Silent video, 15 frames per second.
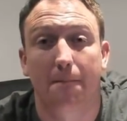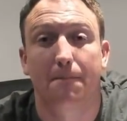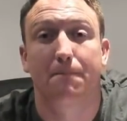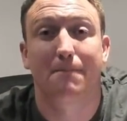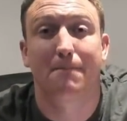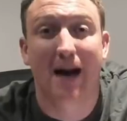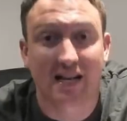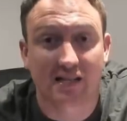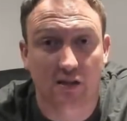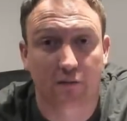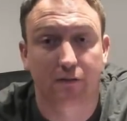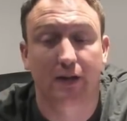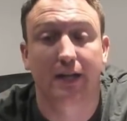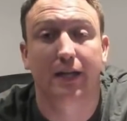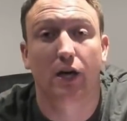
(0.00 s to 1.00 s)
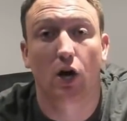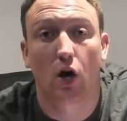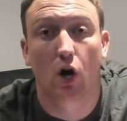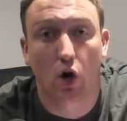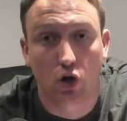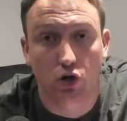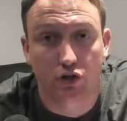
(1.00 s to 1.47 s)
massively
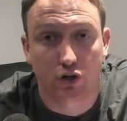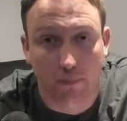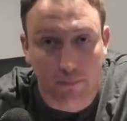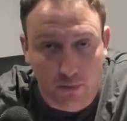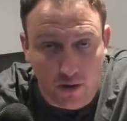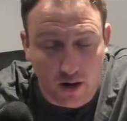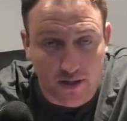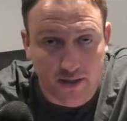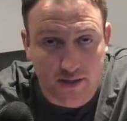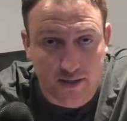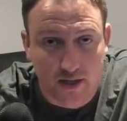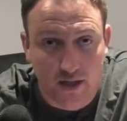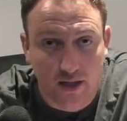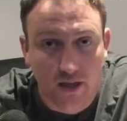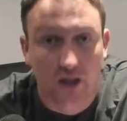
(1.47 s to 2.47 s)
underpriced.